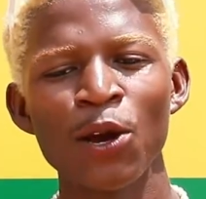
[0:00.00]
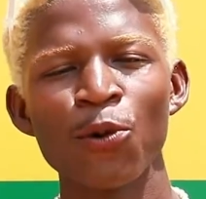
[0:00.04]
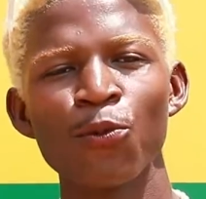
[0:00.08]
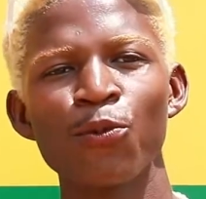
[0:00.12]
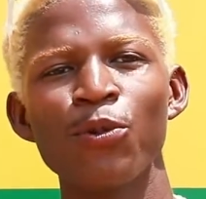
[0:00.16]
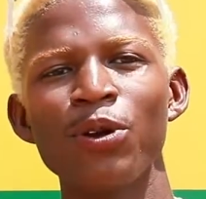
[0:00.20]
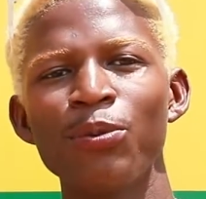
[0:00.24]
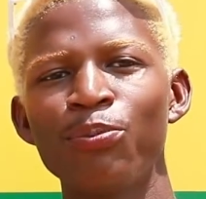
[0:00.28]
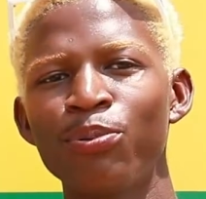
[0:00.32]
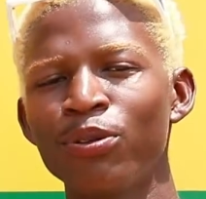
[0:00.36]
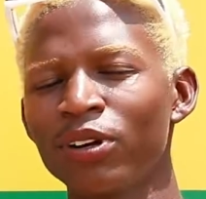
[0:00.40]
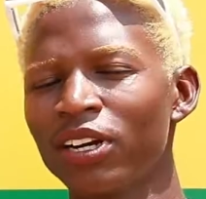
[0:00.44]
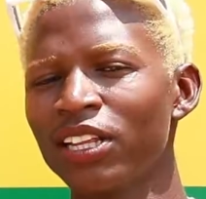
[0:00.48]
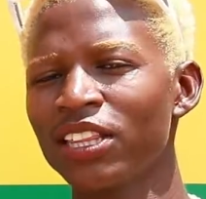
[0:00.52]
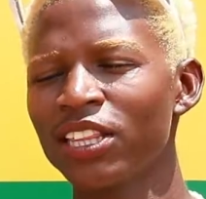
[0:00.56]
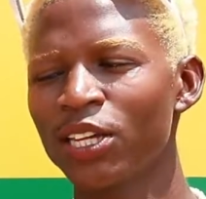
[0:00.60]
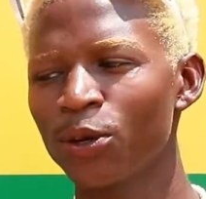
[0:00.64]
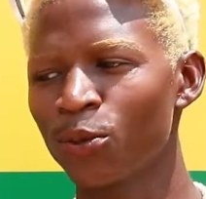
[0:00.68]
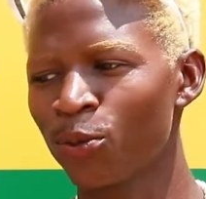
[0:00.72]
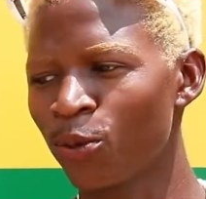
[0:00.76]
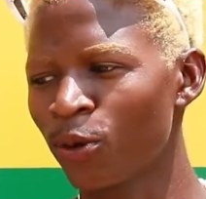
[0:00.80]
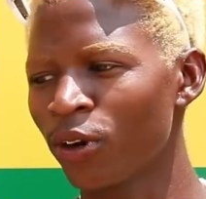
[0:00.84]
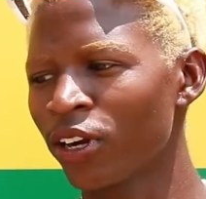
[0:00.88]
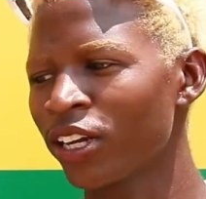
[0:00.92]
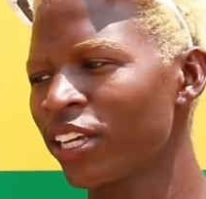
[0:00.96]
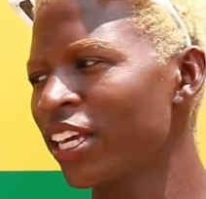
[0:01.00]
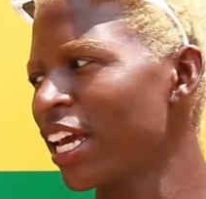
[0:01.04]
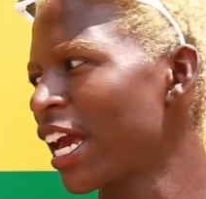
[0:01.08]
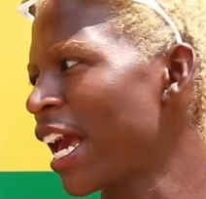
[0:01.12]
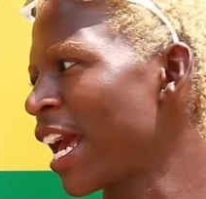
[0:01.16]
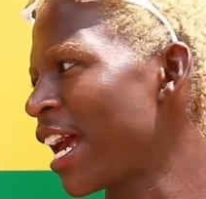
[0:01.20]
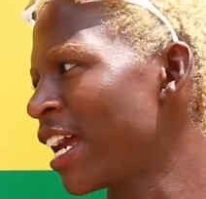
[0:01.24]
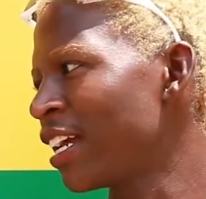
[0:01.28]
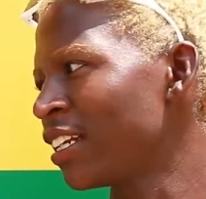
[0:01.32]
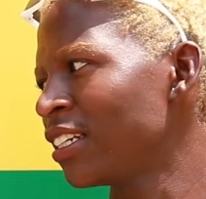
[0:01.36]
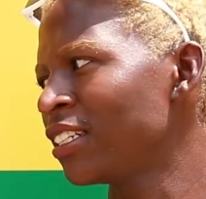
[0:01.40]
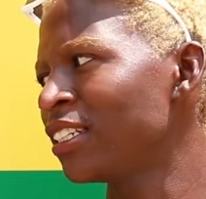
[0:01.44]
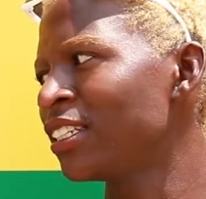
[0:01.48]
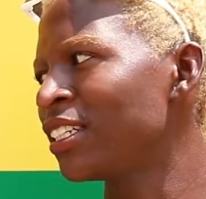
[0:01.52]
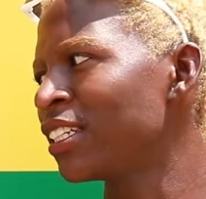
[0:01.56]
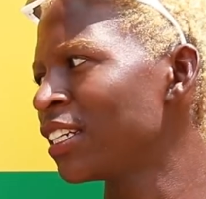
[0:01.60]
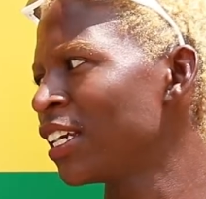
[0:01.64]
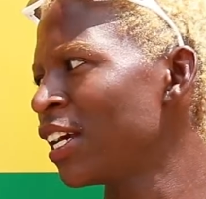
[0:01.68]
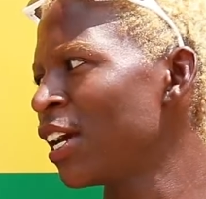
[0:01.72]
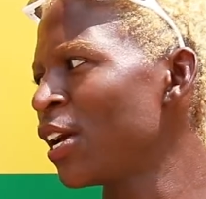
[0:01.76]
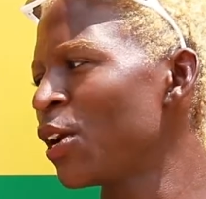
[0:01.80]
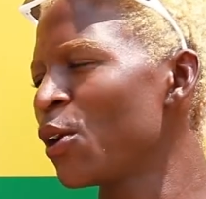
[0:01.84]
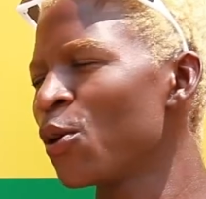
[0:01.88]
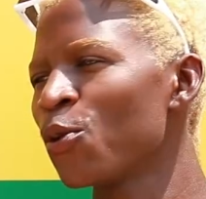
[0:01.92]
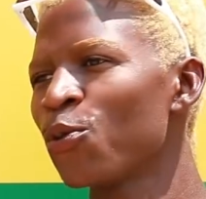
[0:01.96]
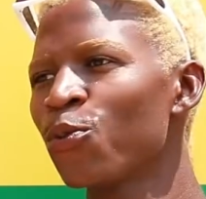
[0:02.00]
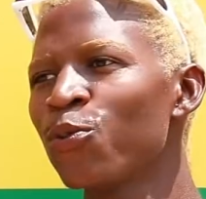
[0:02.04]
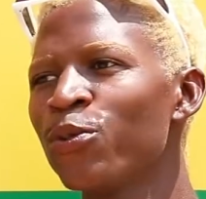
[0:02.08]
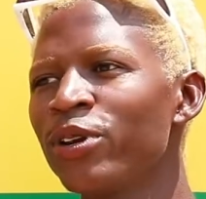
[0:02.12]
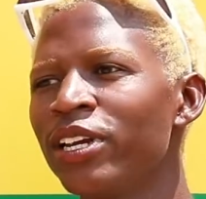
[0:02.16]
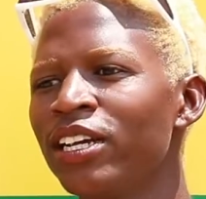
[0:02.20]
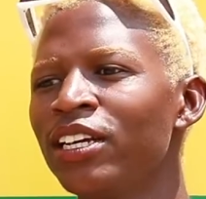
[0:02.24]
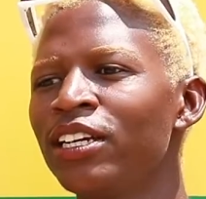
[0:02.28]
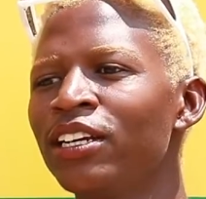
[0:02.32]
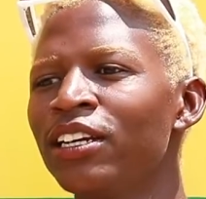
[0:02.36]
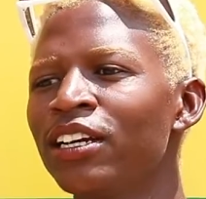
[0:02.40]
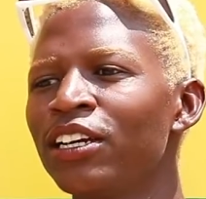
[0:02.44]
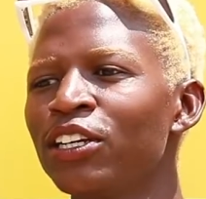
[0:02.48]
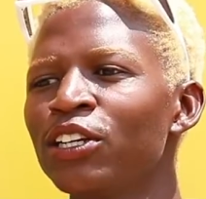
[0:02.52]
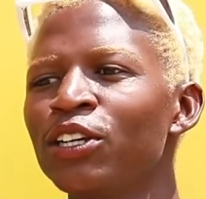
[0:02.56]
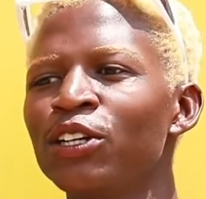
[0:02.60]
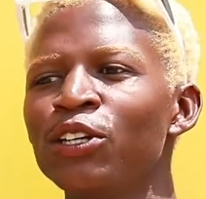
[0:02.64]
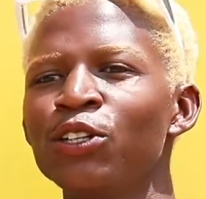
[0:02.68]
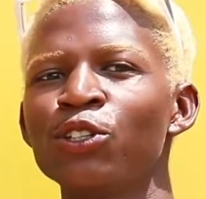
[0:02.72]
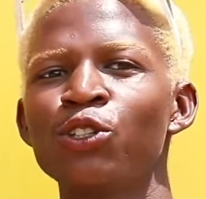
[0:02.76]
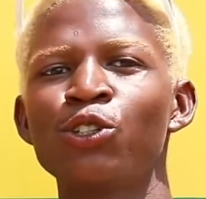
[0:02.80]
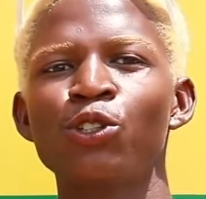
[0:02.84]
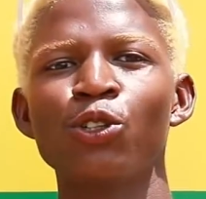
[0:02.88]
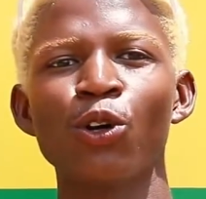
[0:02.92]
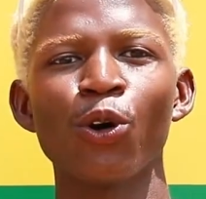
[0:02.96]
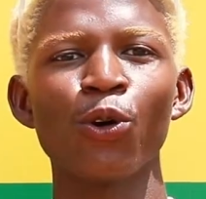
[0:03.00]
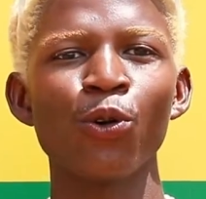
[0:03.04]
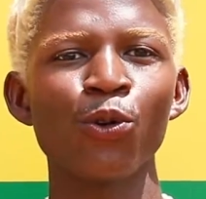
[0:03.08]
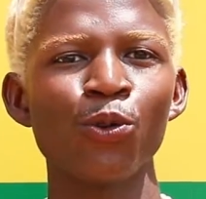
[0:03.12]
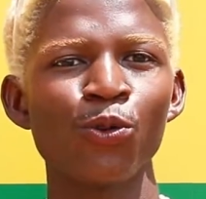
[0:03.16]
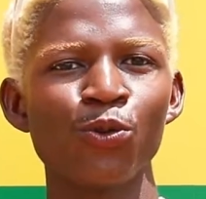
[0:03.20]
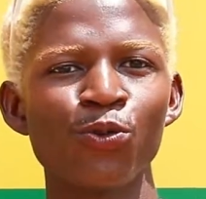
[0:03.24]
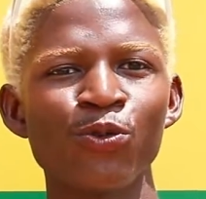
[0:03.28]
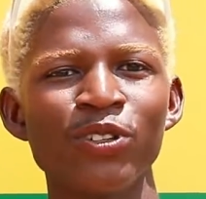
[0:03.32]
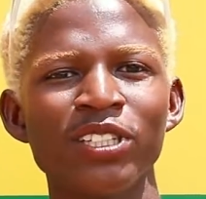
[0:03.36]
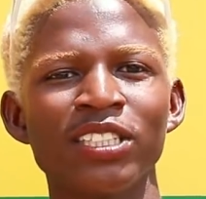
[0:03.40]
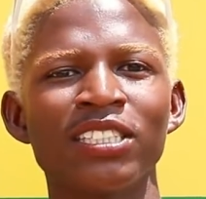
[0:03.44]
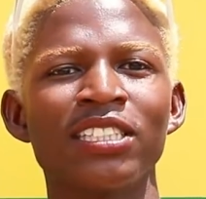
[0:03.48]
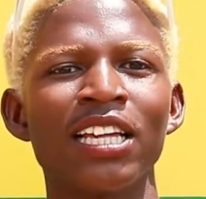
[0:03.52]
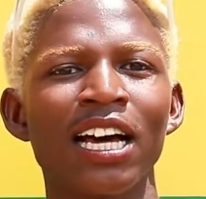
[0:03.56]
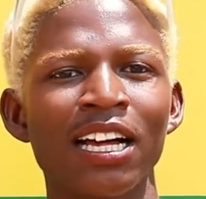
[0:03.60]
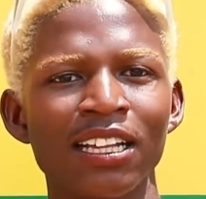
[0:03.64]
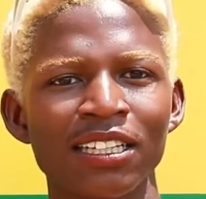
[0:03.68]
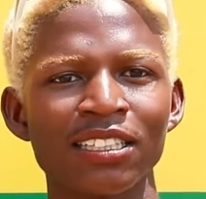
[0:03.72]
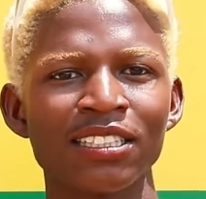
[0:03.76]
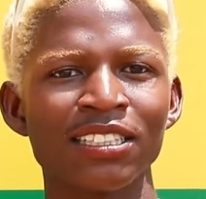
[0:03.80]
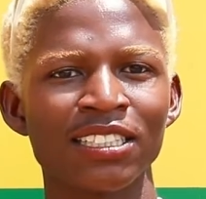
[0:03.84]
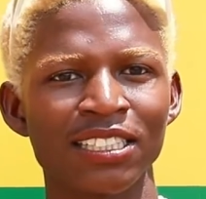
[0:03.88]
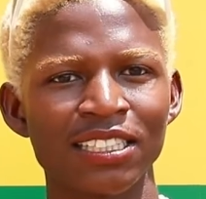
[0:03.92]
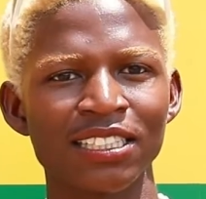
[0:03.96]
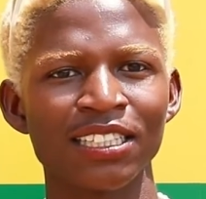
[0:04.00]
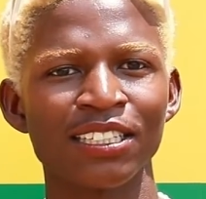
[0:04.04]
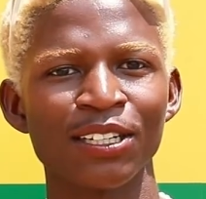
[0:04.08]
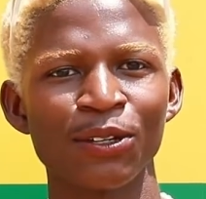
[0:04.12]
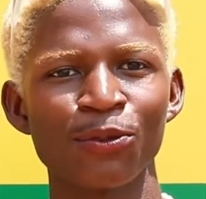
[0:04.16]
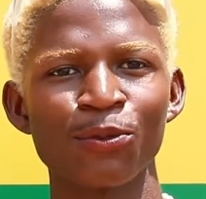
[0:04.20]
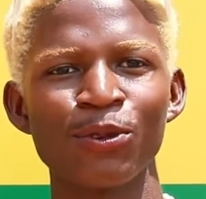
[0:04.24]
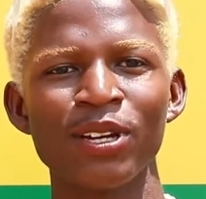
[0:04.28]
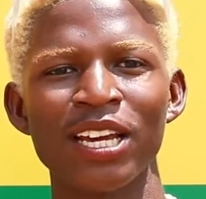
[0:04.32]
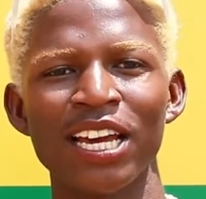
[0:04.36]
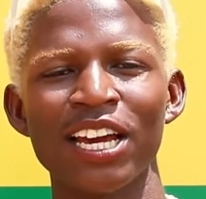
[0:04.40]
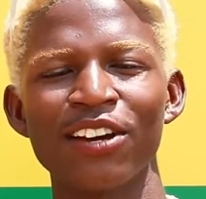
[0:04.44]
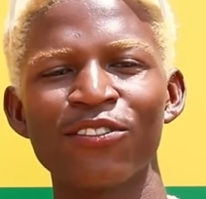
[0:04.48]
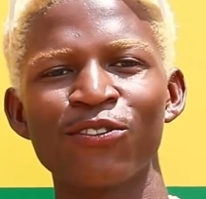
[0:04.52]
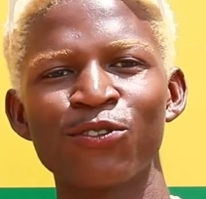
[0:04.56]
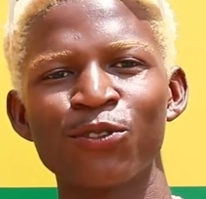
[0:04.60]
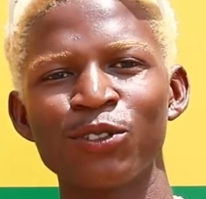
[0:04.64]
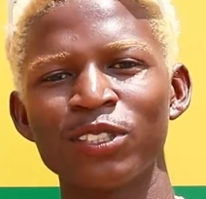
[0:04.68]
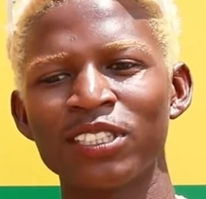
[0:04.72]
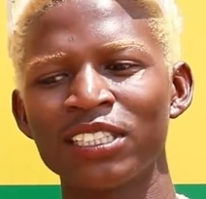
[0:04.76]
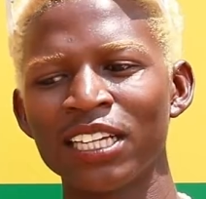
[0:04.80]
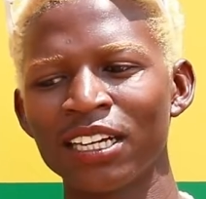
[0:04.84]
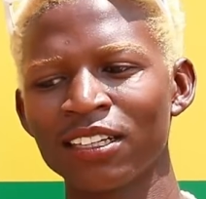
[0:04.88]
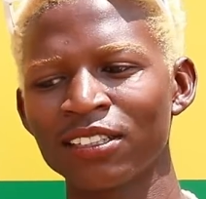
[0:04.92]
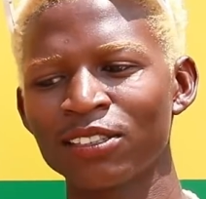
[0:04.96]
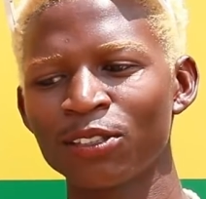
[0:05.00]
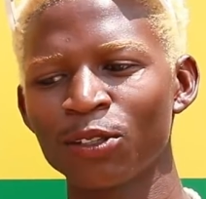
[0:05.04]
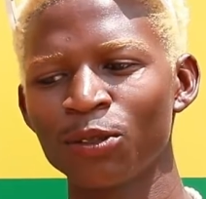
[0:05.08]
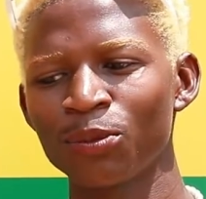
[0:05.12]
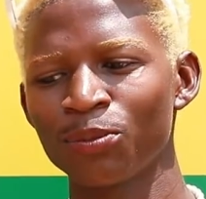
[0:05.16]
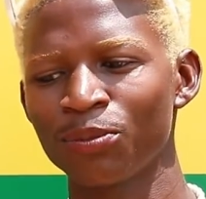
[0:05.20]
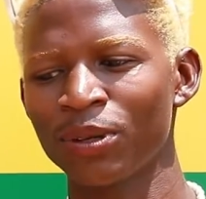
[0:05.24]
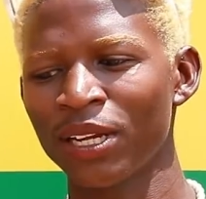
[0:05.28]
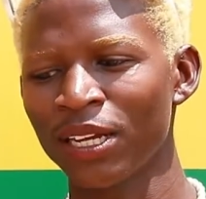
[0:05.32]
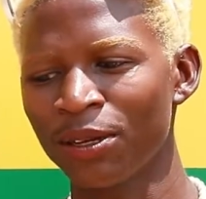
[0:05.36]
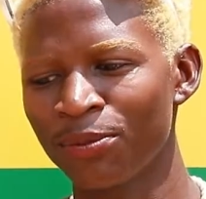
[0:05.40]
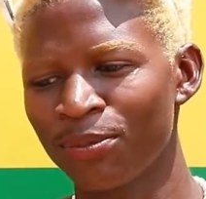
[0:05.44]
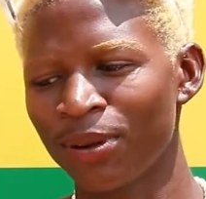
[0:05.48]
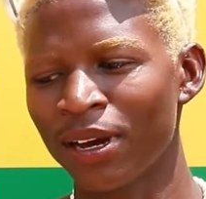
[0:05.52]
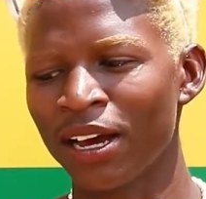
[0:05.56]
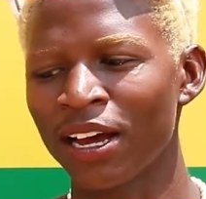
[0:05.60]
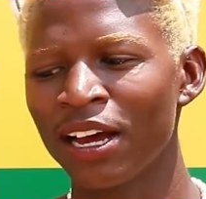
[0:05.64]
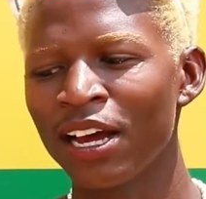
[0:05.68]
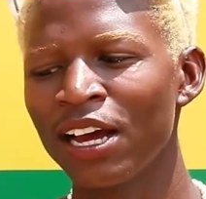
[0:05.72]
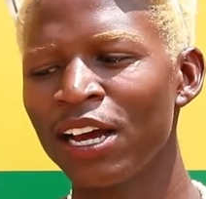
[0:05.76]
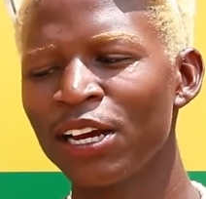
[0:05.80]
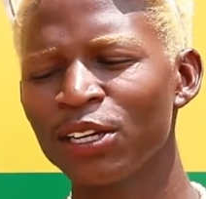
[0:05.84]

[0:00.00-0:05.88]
we put in the work and we show results. We have results on paper.